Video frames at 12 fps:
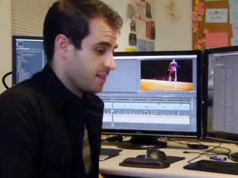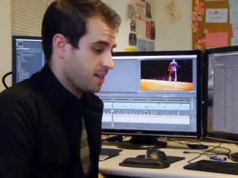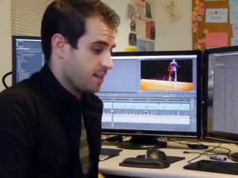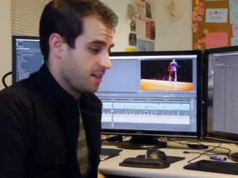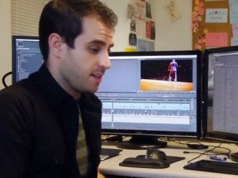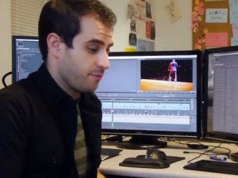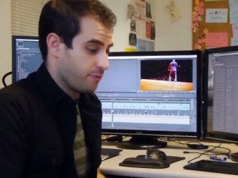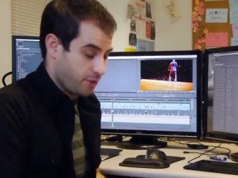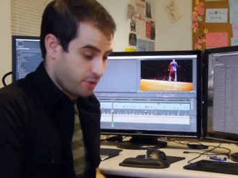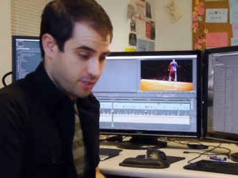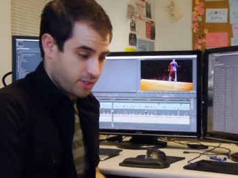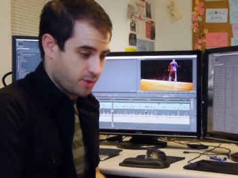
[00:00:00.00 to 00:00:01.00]
Uh, and for
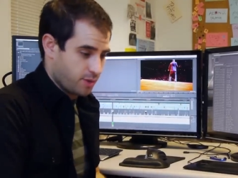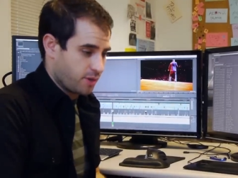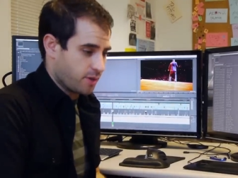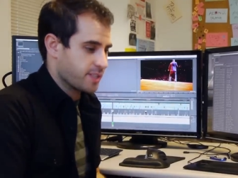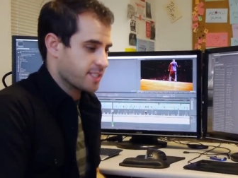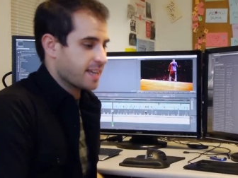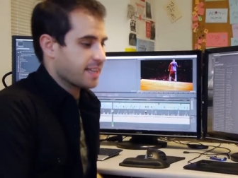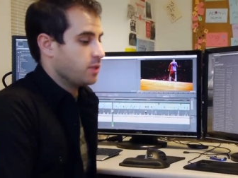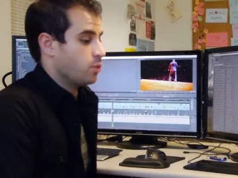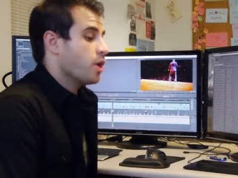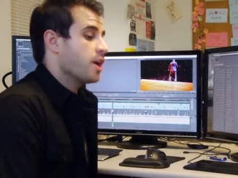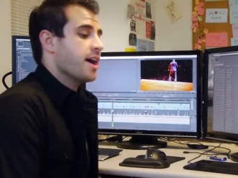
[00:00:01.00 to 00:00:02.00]
those of you who don't know
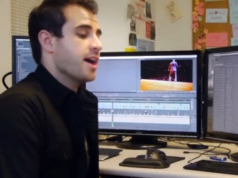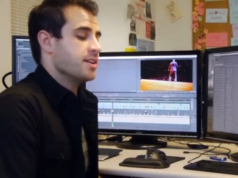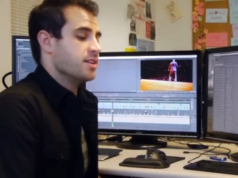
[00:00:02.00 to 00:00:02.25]
exactly what I